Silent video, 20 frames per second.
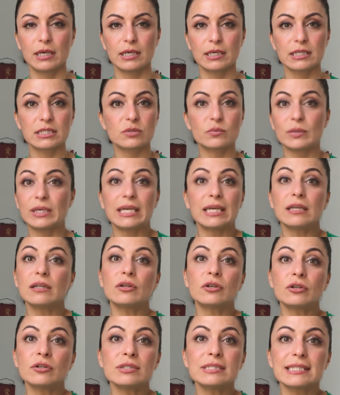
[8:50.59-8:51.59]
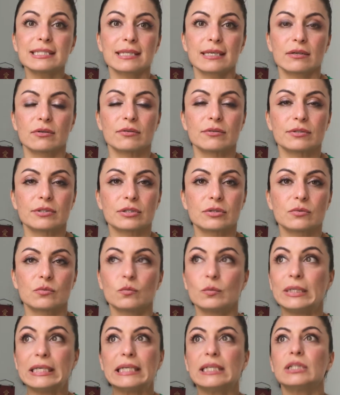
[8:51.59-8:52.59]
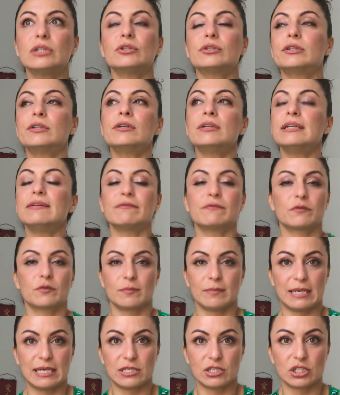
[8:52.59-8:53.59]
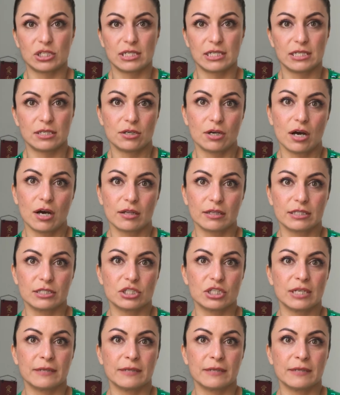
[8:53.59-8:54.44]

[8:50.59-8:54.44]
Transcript: Because we can learn skills. We can learn information and knowledge.